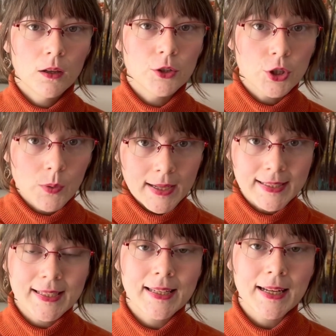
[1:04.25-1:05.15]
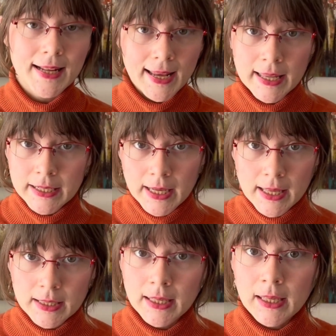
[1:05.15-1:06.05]
Do I need an
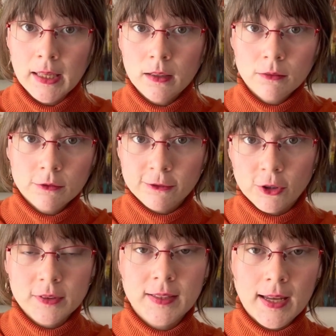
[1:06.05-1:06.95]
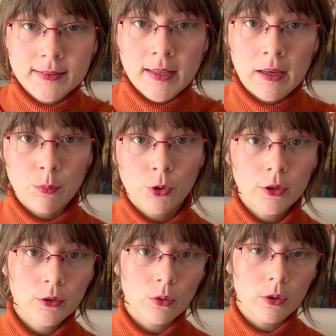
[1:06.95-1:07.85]
88 key full-size
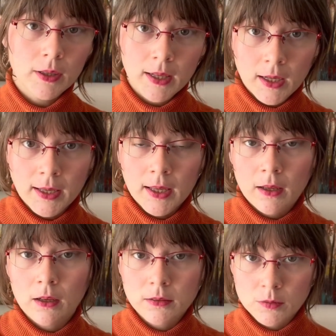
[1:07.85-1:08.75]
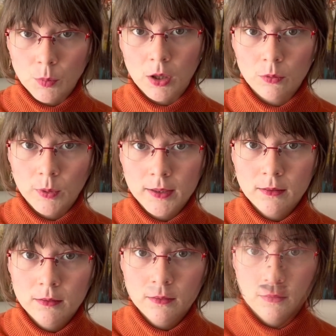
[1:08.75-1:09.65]
keyboard, or can I get a smaller one?
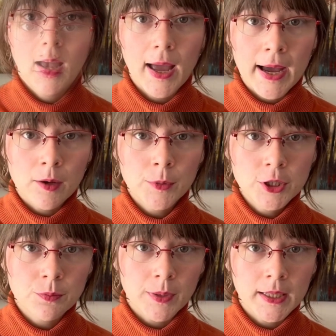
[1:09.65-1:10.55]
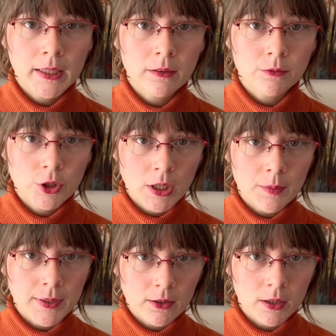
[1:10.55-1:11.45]
How much money should I
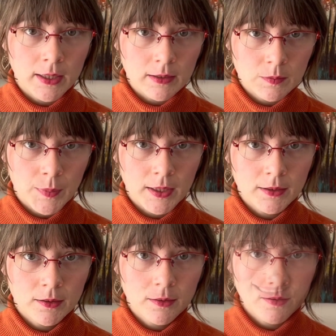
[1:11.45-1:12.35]
be looking to spend?